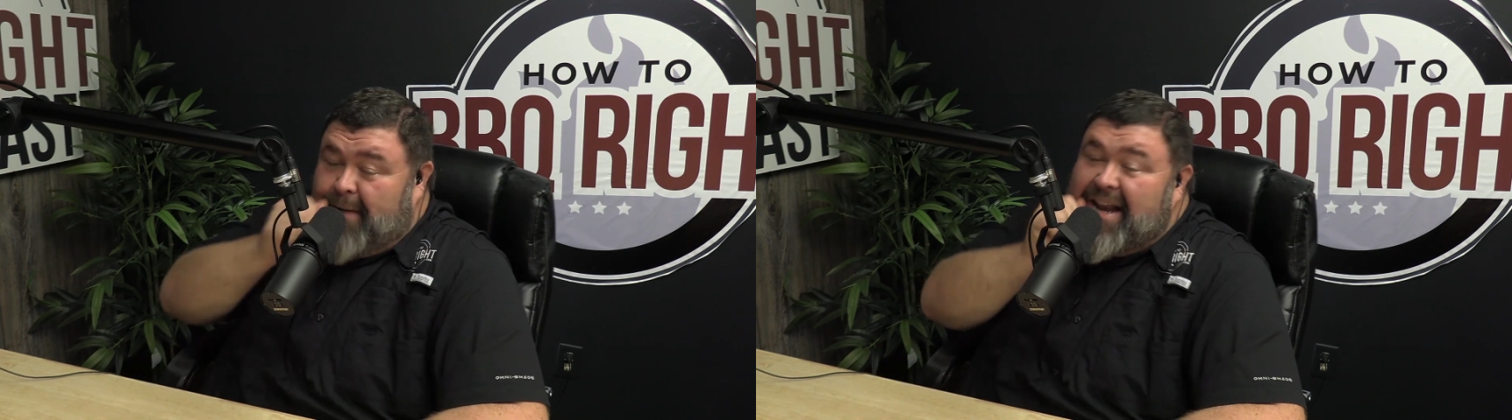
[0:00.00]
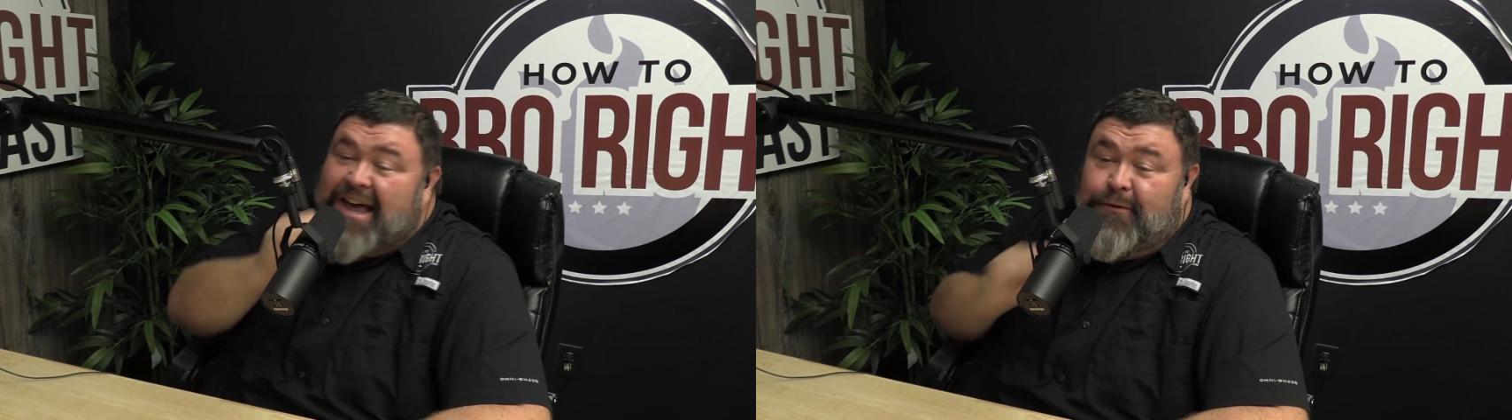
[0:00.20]
I
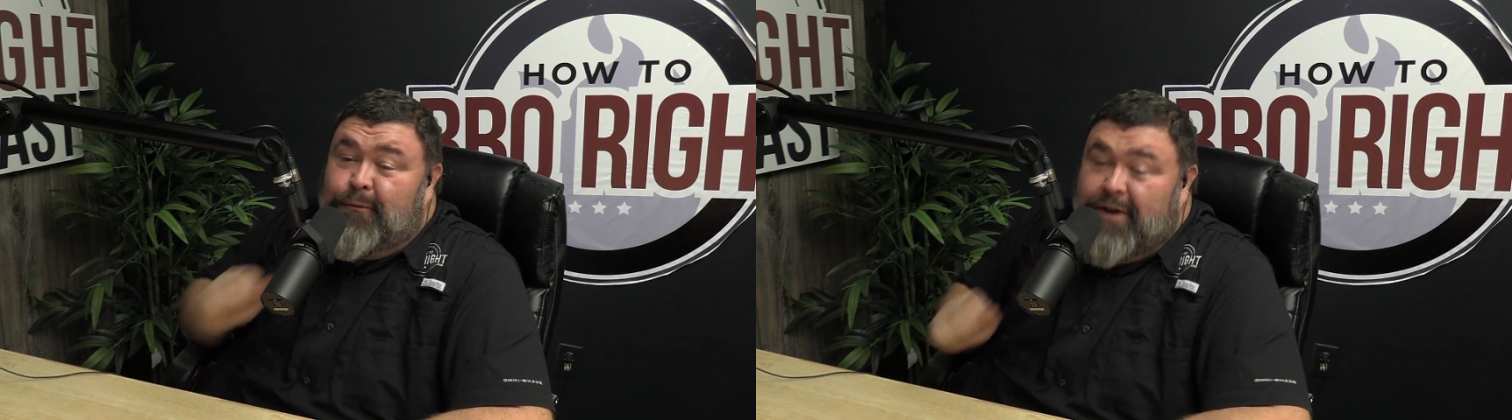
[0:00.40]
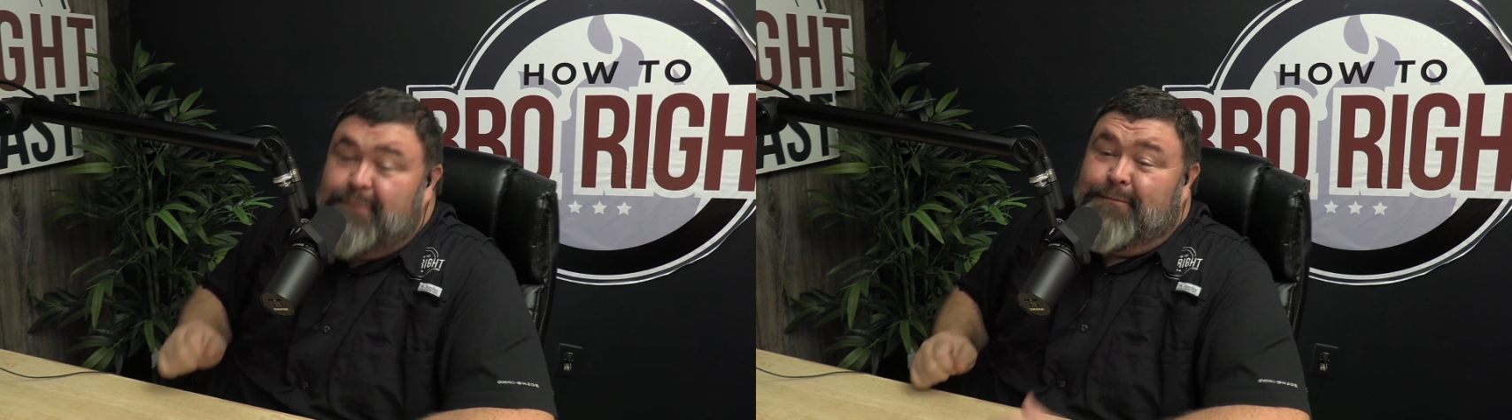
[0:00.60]
might have
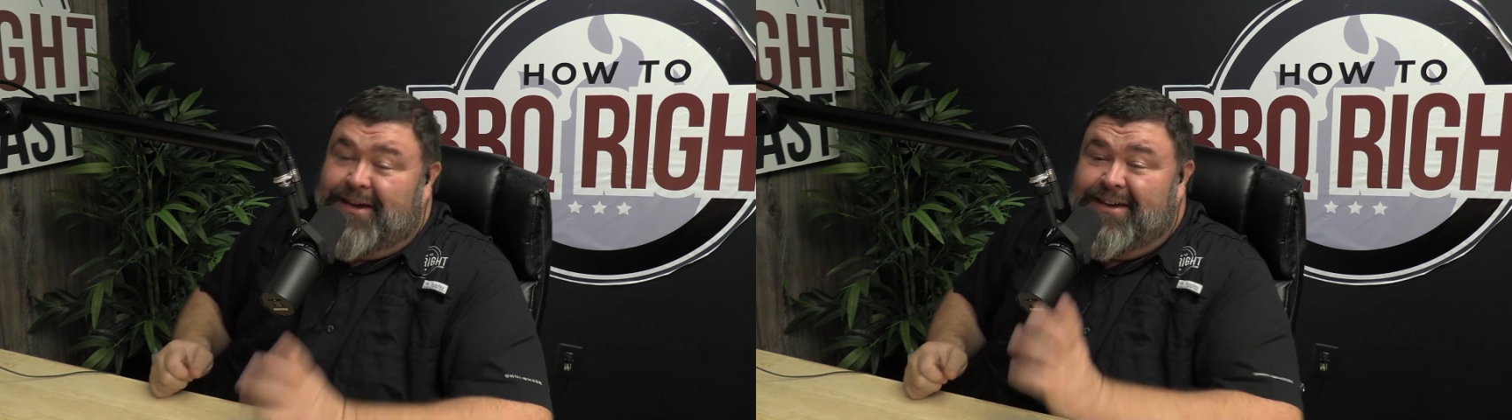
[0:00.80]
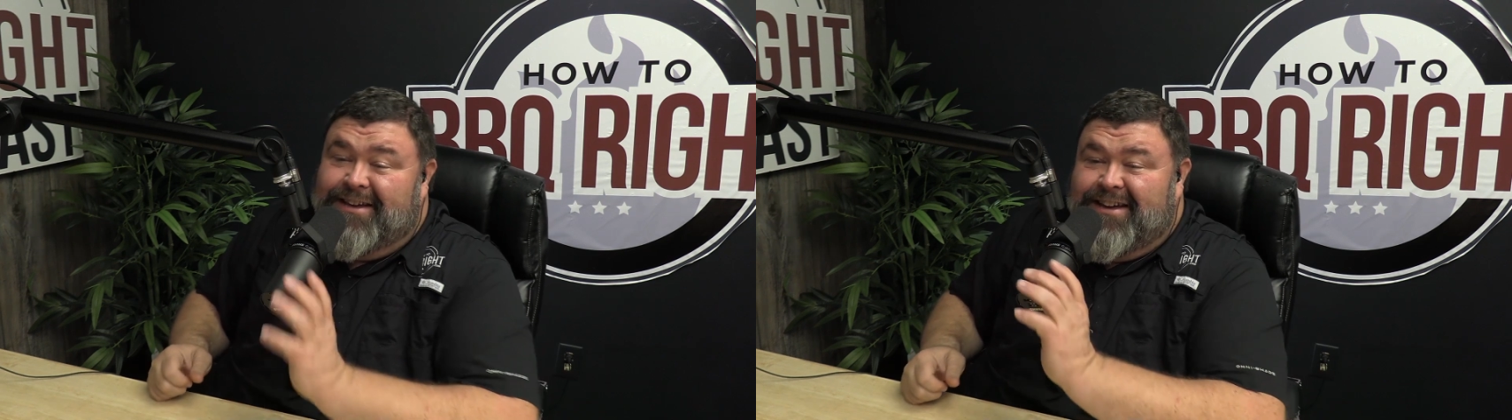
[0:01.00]
it with
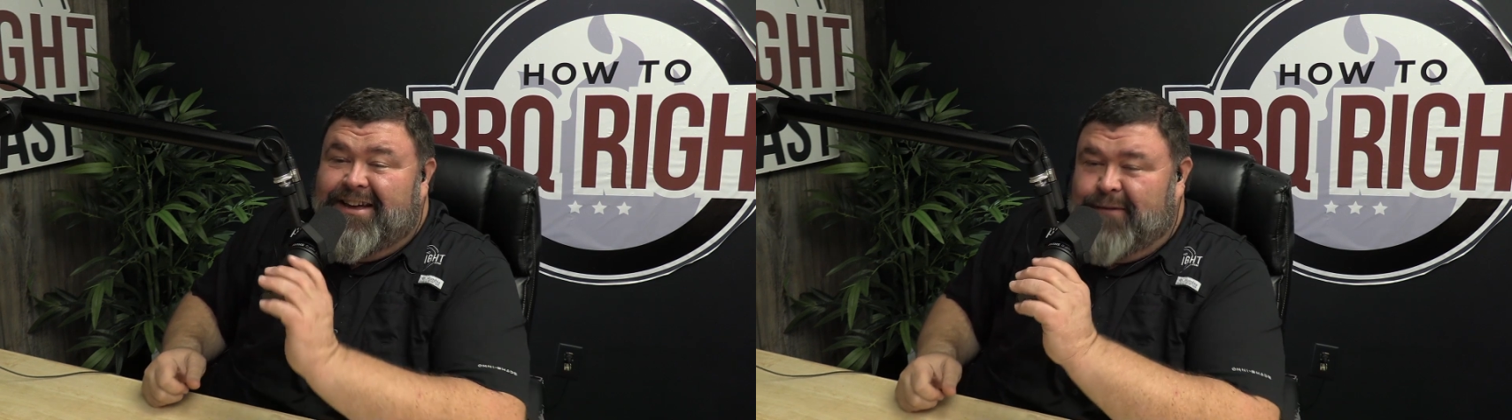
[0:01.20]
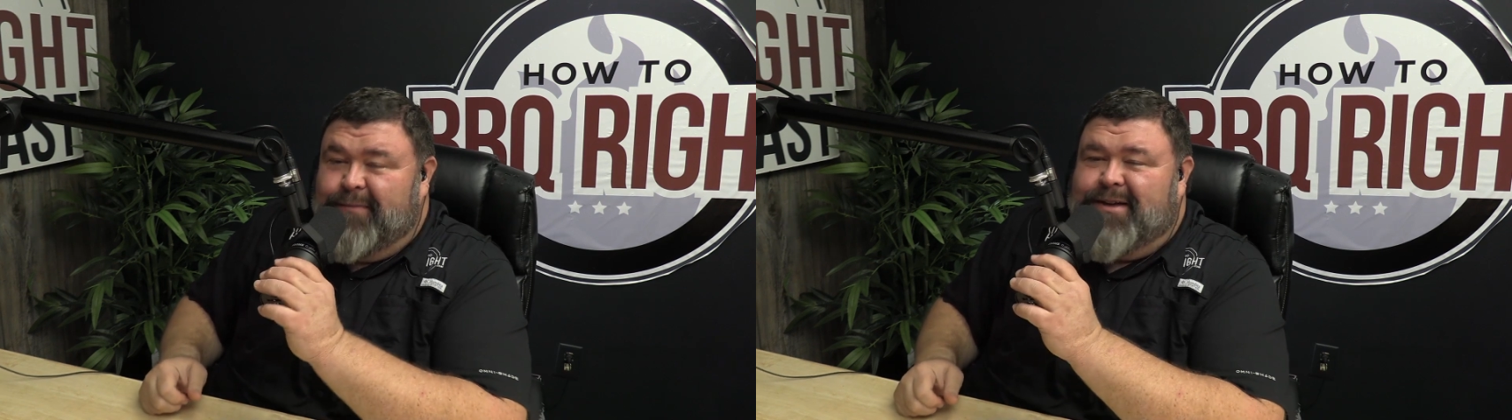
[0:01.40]
me.
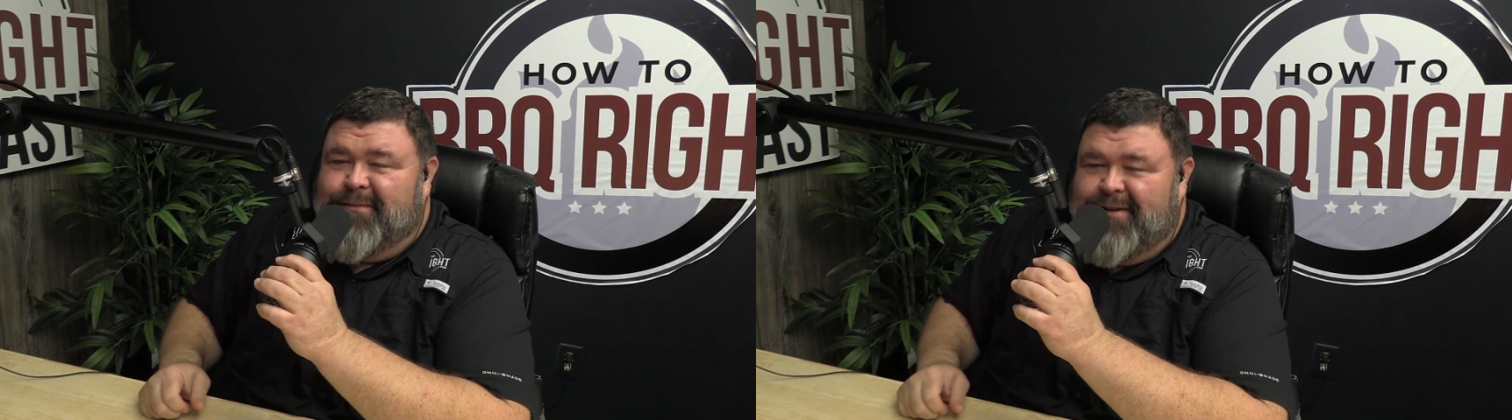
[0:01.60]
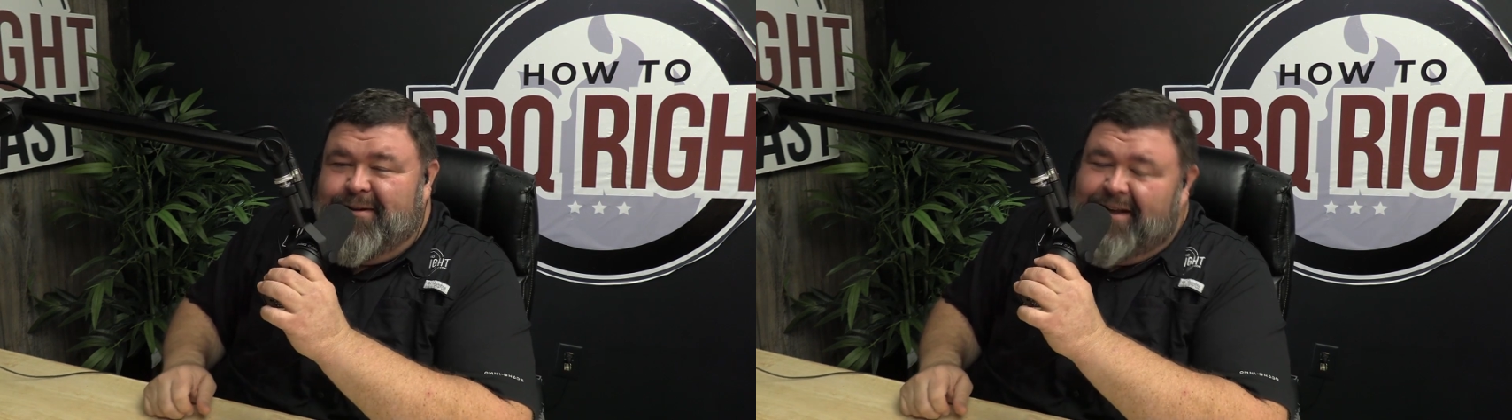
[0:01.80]
I'm coming.